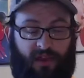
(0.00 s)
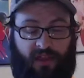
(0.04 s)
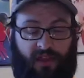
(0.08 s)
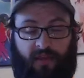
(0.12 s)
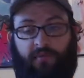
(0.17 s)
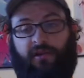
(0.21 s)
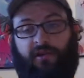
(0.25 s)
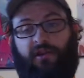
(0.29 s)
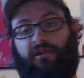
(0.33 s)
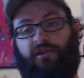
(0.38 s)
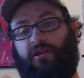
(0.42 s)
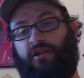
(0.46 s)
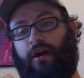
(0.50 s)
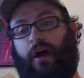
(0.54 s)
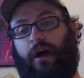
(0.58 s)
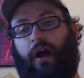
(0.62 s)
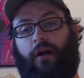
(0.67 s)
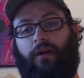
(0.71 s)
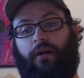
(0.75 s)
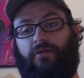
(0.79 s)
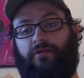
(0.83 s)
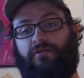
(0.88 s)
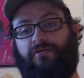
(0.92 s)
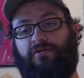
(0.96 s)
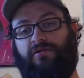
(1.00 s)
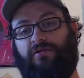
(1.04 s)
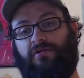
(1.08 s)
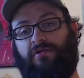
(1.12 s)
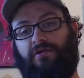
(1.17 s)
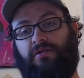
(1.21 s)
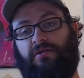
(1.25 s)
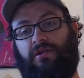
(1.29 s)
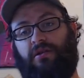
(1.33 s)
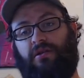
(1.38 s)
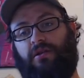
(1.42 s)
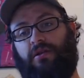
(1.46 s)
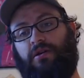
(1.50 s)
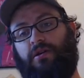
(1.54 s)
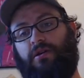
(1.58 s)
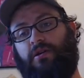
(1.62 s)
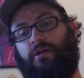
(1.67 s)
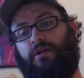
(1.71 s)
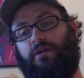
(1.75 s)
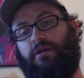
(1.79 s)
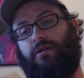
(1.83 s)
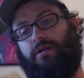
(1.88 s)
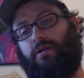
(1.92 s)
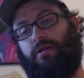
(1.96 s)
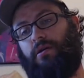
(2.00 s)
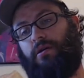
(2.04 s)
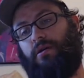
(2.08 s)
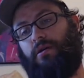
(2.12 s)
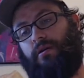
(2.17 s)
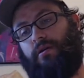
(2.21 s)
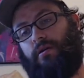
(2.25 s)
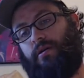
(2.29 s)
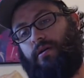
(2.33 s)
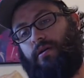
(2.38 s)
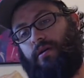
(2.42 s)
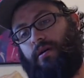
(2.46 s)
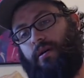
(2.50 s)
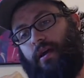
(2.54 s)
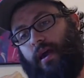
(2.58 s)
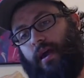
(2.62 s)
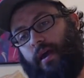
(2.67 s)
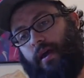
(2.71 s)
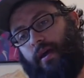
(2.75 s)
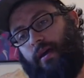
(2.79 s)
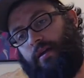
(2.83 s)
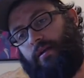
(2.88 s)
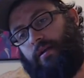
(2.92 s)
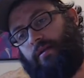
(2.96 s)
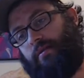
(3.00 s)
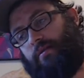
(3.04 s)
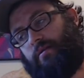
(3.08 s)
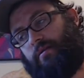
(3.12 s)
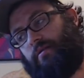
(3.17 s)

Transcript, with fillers: the million dollars, and